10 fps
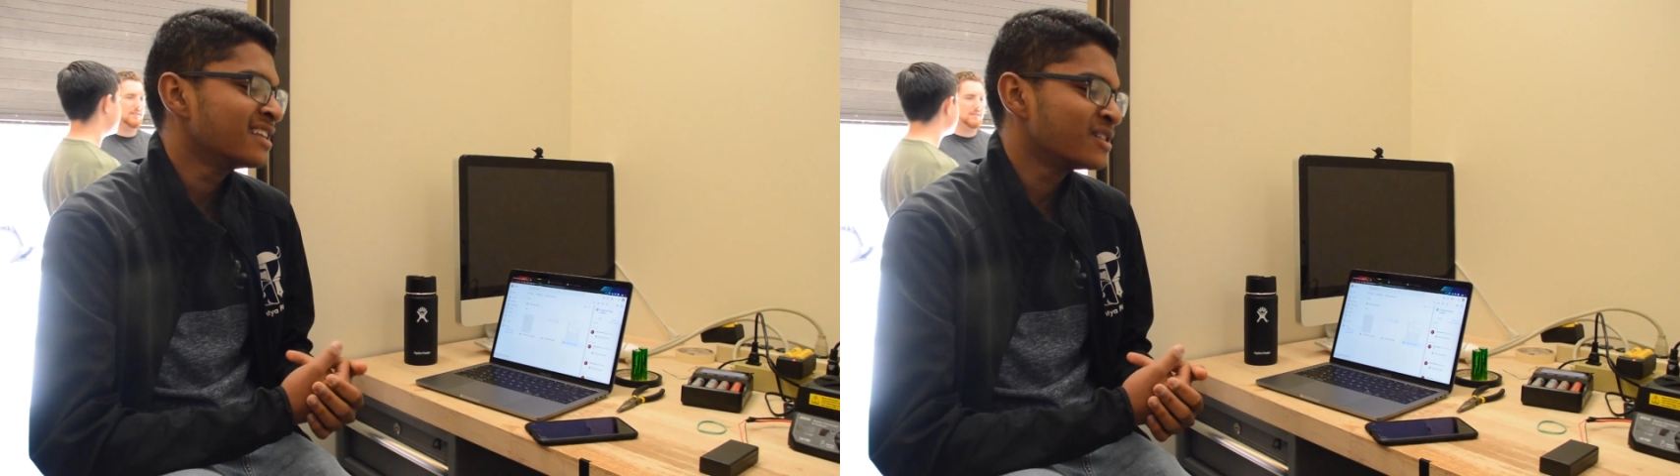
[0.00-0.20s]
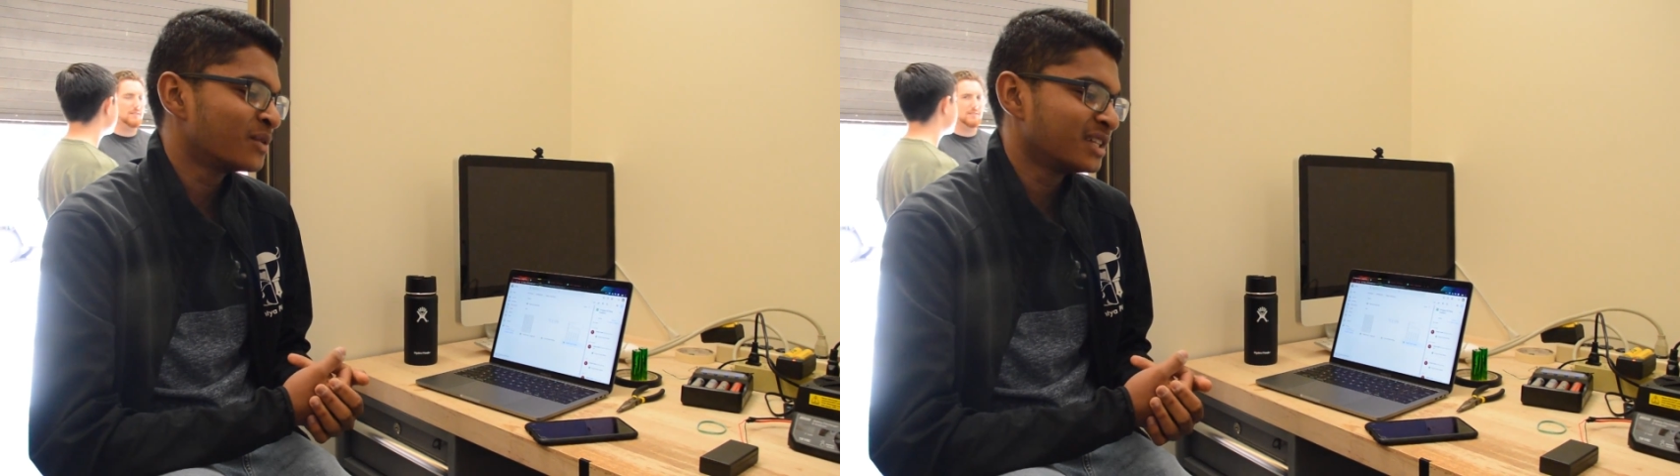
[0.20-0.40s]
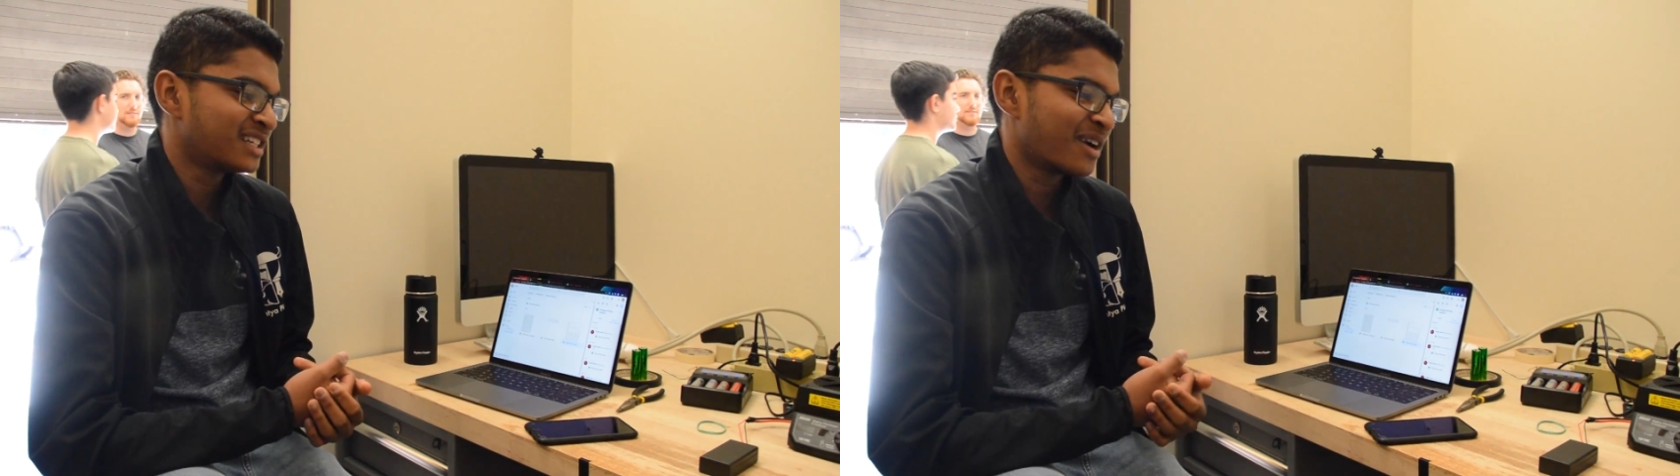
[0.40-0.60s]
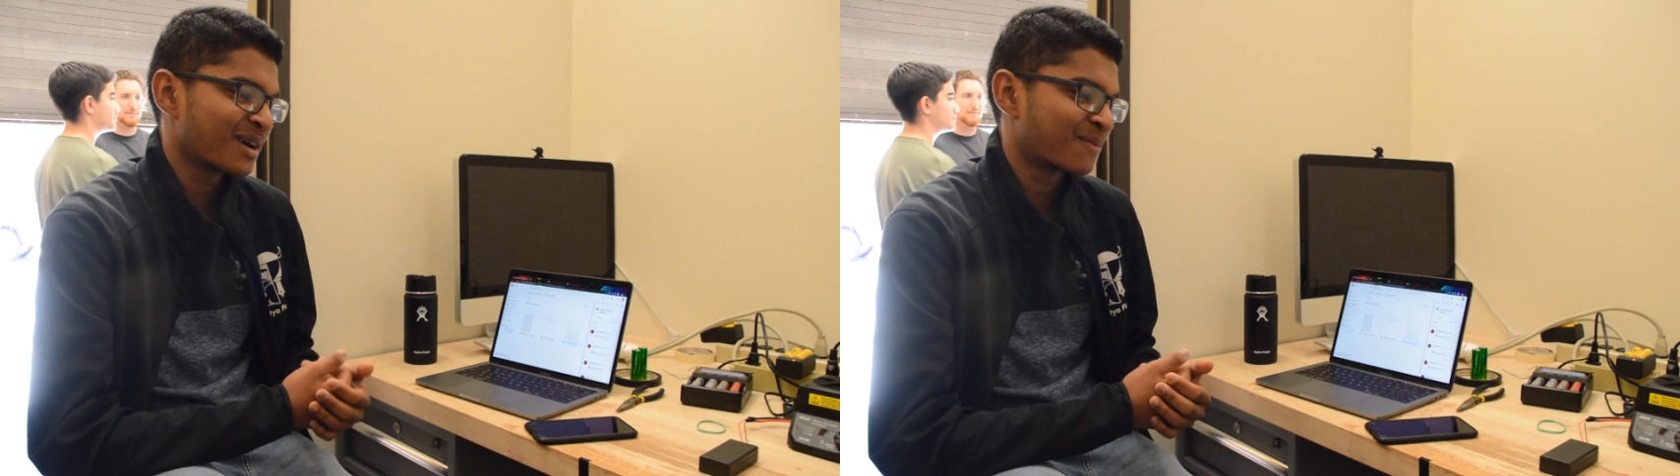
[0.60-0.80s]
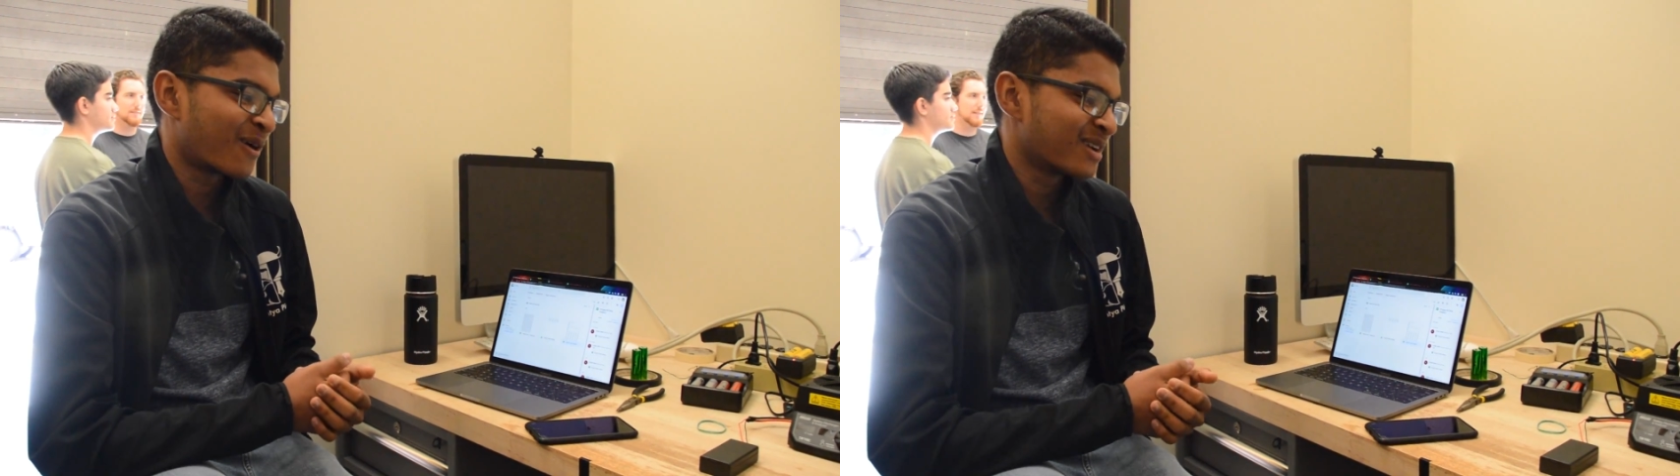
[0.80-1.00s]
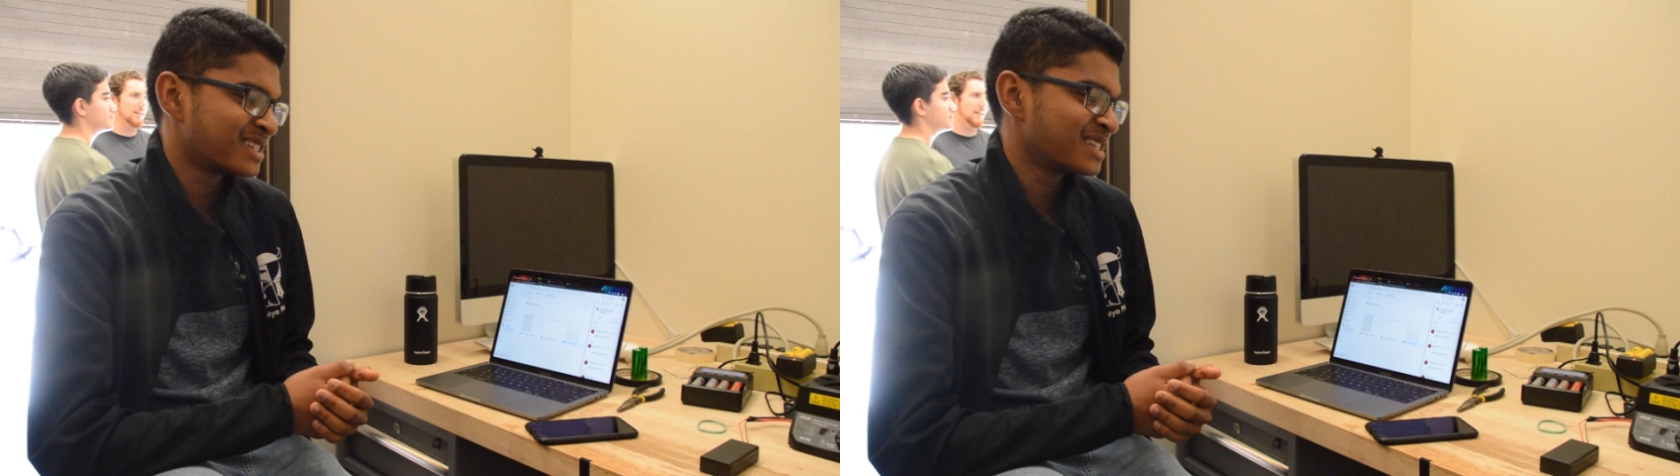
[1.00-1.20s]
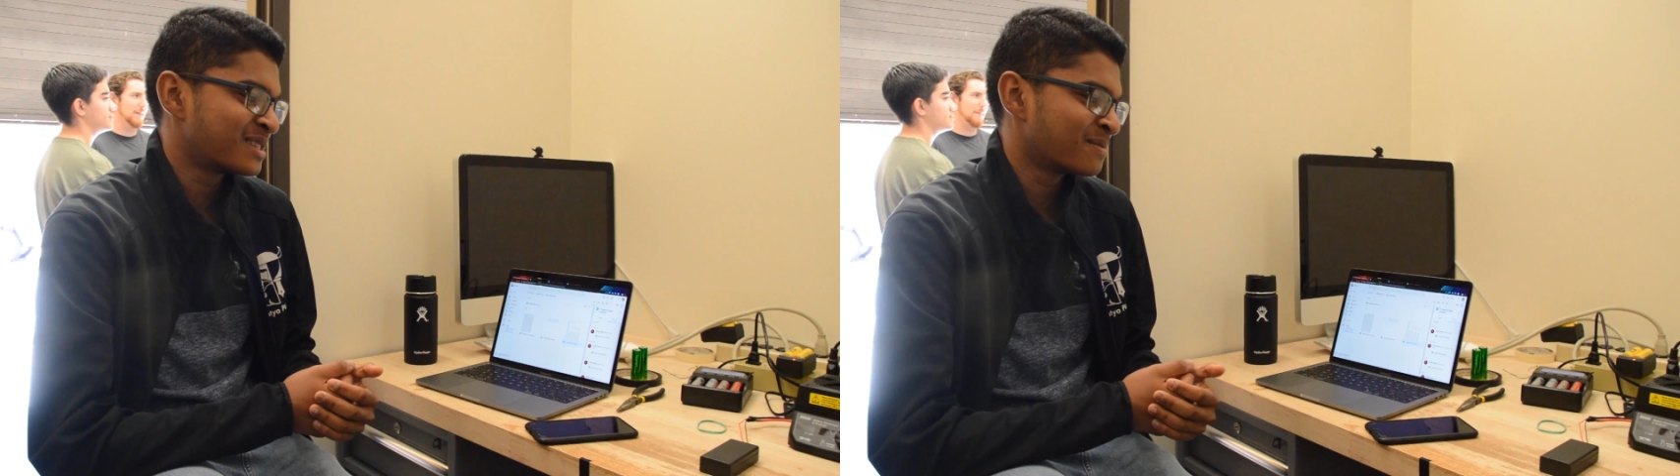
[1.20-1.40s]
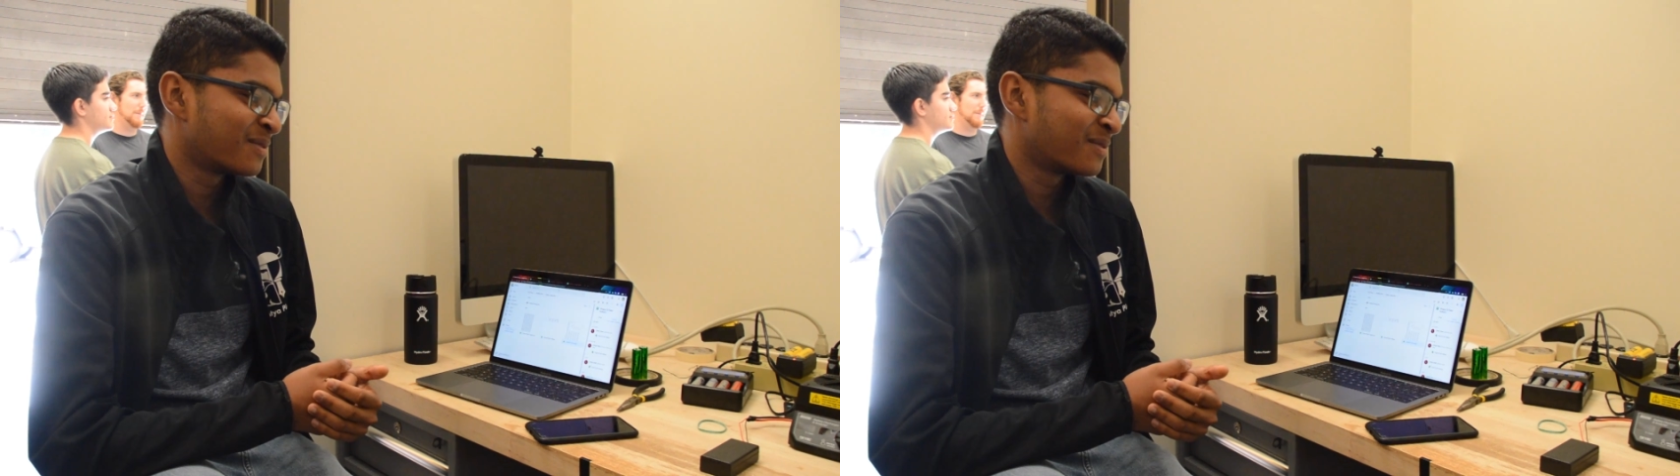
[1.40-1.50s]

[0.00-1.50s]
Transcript: a really tiring process,